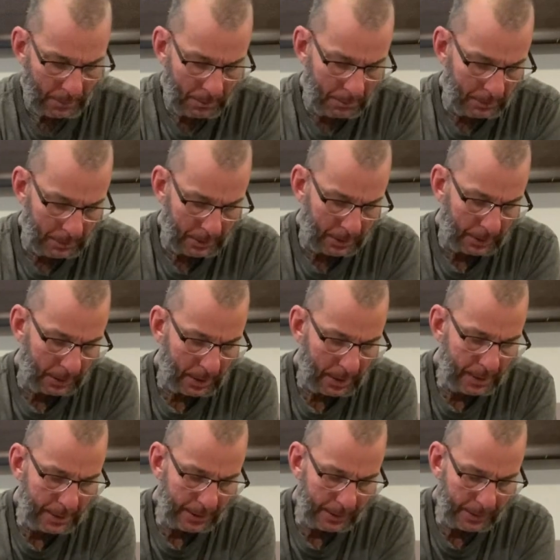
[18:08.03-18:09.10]
You can
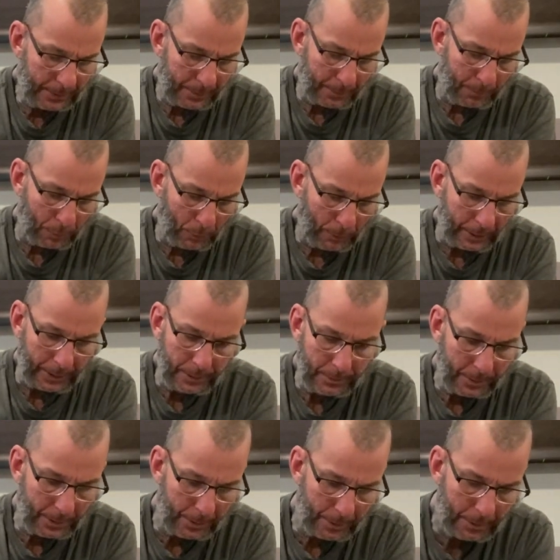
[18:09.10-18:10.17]
kind of get the point
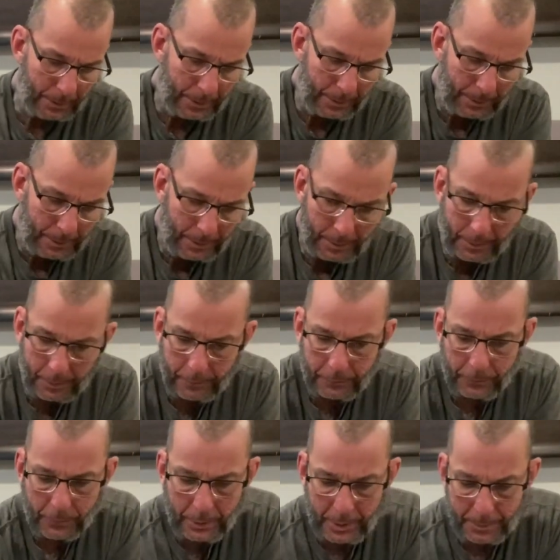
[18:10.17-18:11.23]

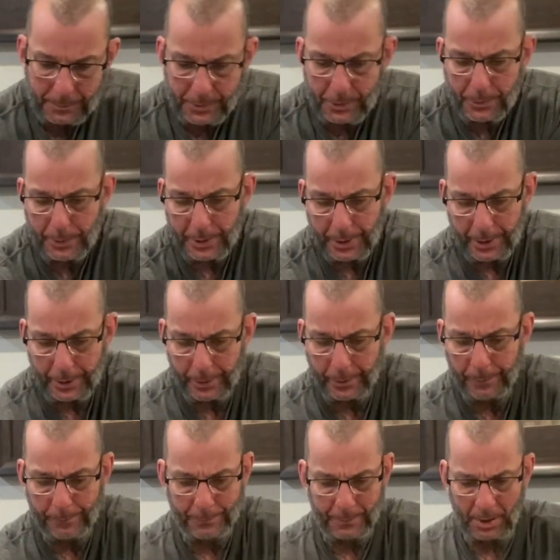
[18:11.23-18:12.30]
of what I'm doing here.
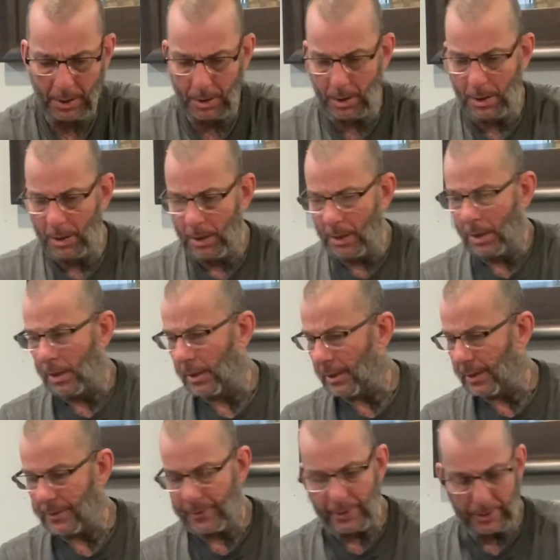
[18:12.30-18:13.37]
And
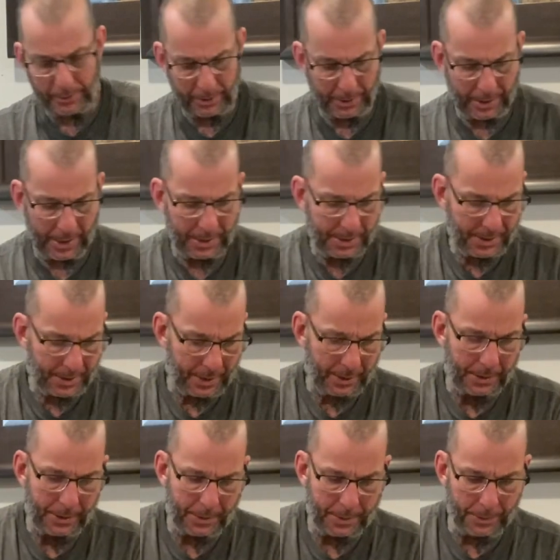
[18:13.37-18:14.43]
I think the next thing
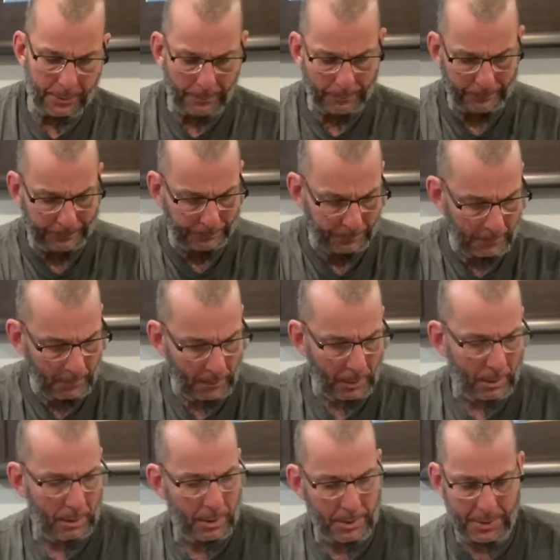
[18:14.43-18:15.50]
to do
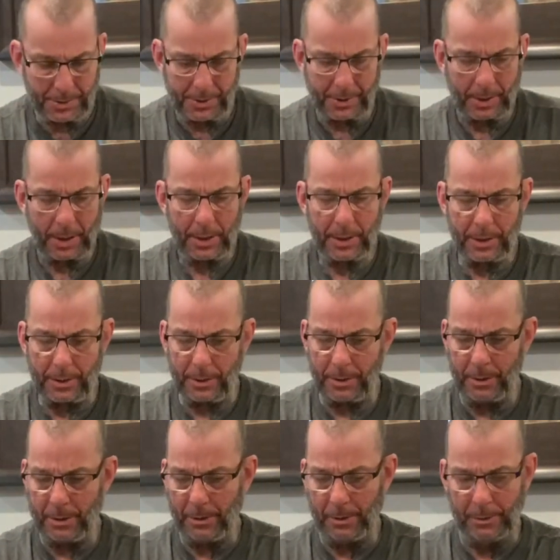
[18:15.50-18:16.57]
is to kind of
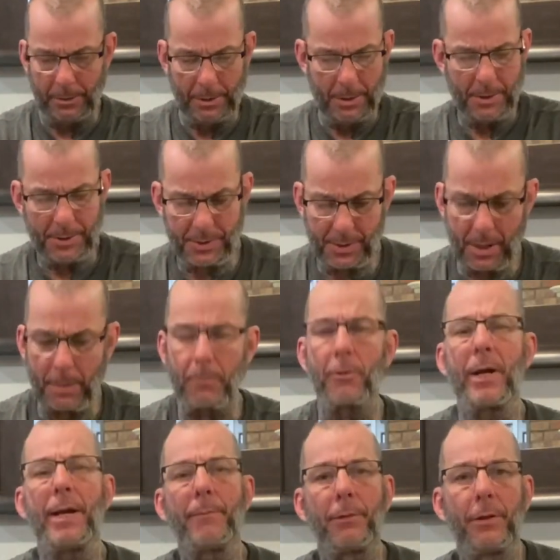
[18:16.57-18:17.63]
stop
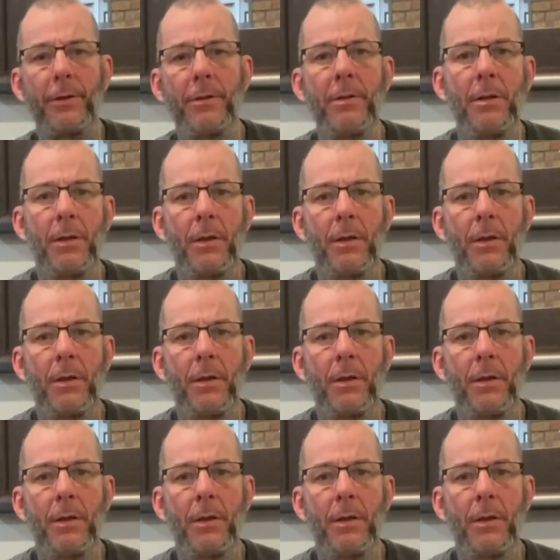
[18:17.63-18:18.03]
rambling